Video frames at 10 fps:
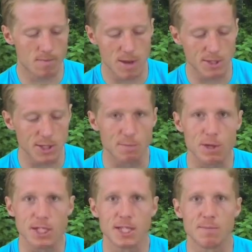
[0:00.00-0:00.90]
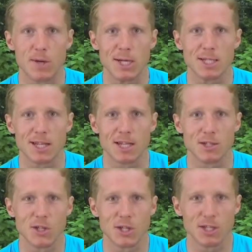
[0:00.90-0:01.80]
maybe doing the Beauty and the Beast
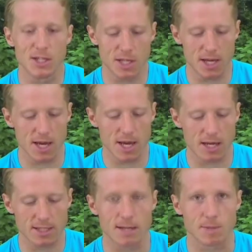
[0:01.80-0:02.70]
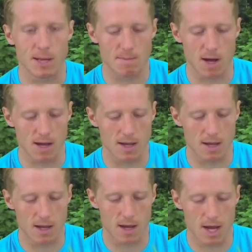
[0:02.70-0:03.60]
later in the year, September,
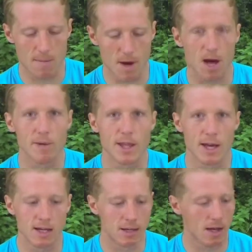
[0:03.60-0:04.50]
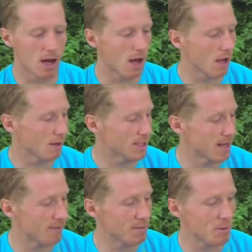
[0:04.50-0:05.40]
I'll be there. I'll
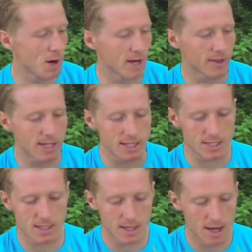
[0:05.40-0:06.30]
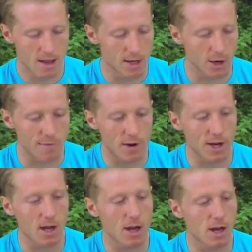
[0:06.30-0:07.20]
definitely be wearing these. They've got a
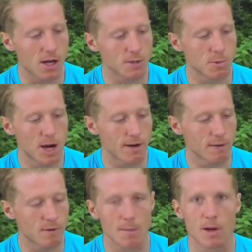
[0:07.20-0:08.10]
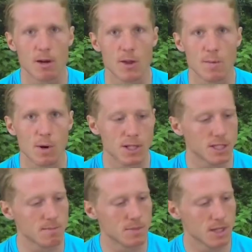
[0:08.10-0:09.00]
very hard wearing rubber on the
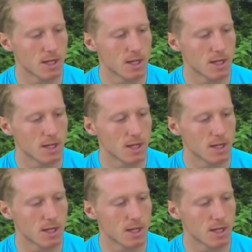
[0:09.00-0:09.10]
bottom.